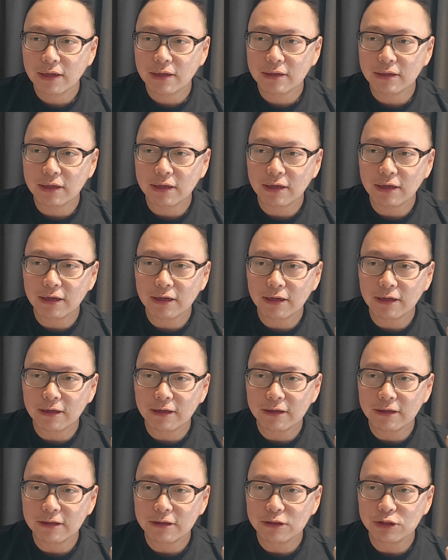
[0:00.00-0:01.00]
the
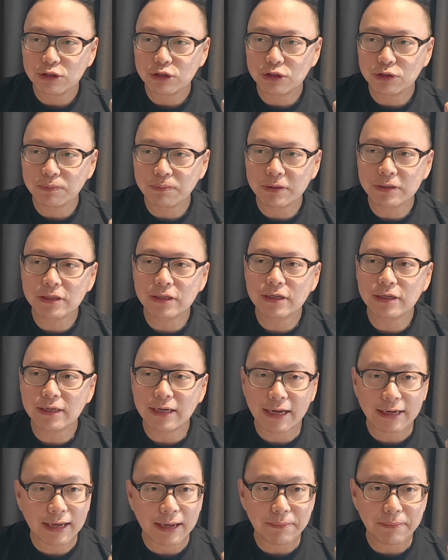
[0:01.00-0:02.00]
Jupiter,
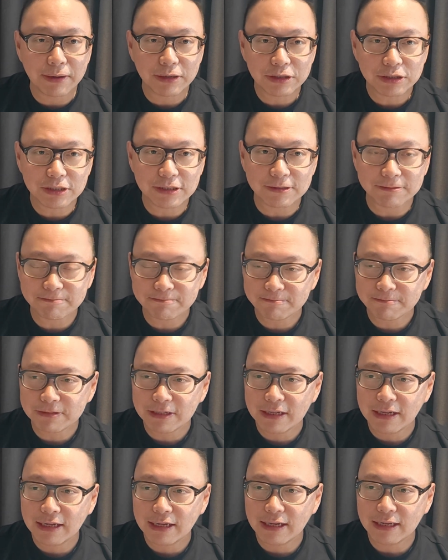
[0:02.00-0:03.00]
like I mentioned,
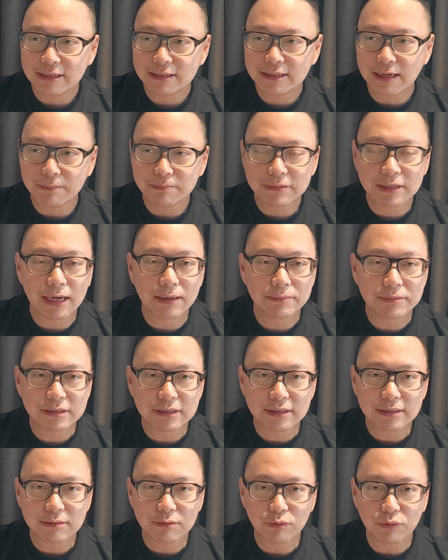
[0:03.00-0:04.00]
it sometimes
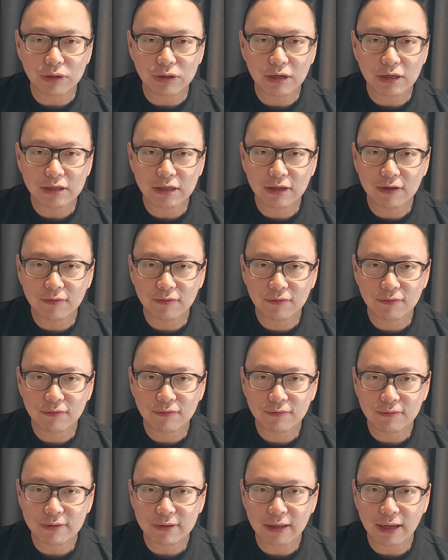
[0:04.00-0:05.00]
will not give
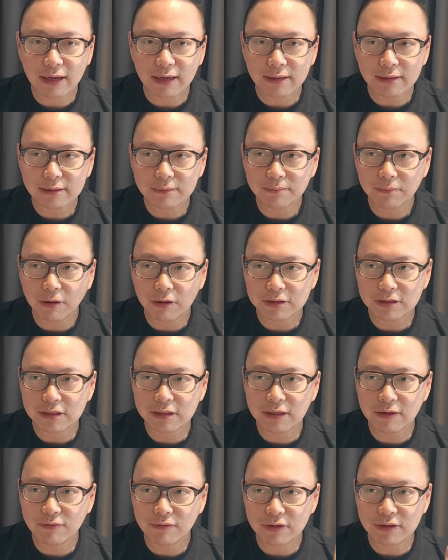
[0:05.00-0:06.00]
that
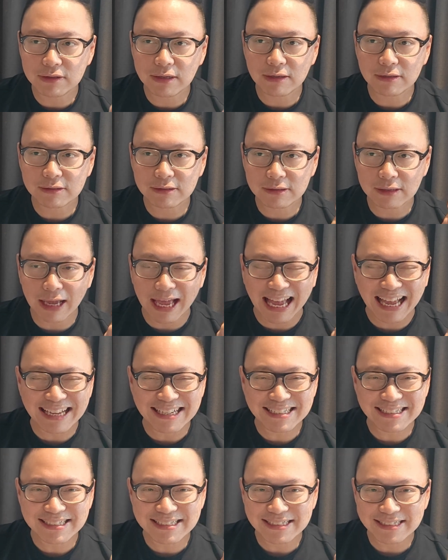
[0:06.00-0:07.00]
positive results
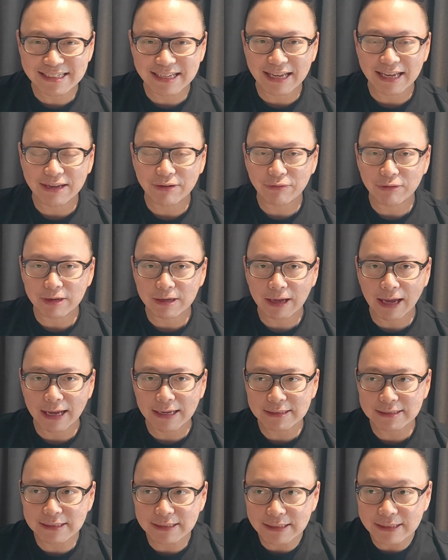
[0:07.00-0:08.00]
as
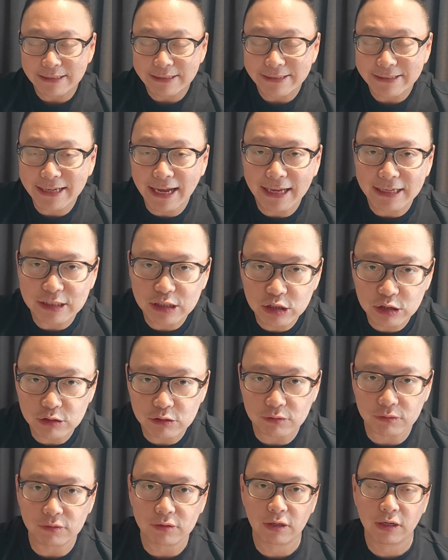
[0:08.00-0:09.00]
it intends to.